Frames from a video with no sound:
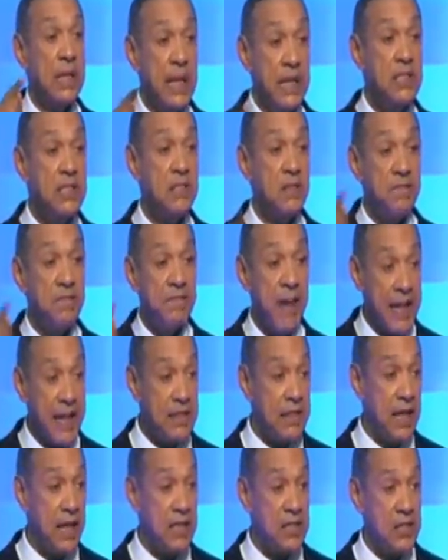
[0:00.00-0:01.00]
to
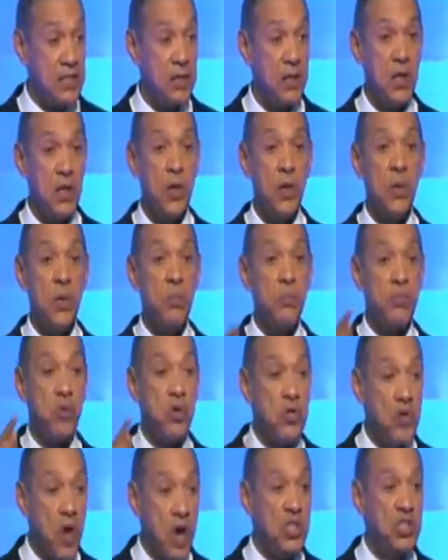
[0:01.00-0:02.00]
fatness.
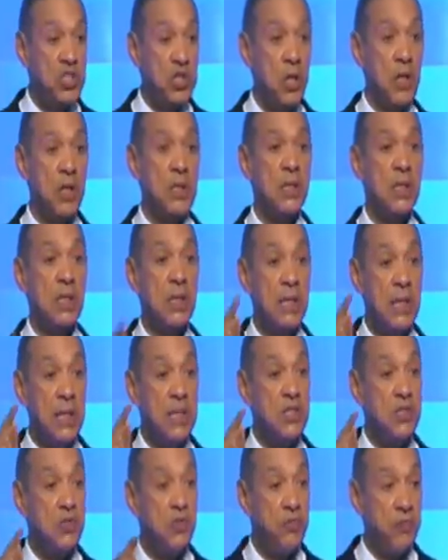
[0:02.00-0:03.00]
Production
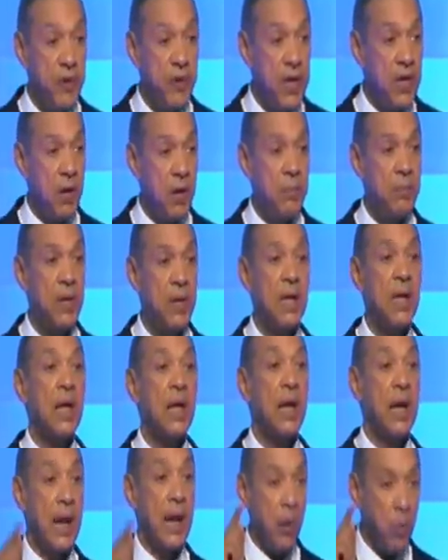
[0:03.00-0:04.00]
leads to freedom,
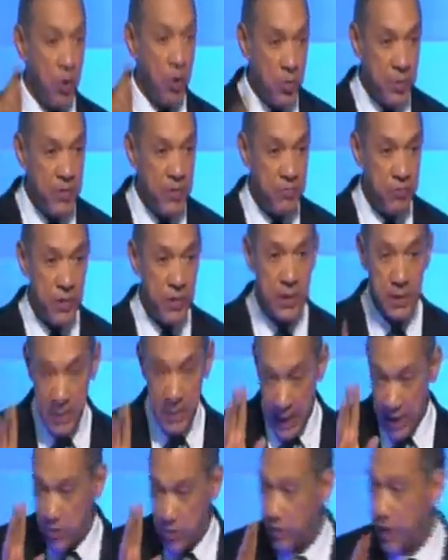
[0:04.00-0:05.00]
and I want to be free.
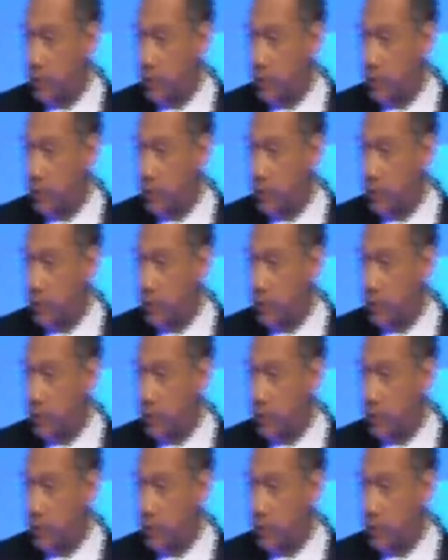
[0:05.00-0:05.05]
Thank you very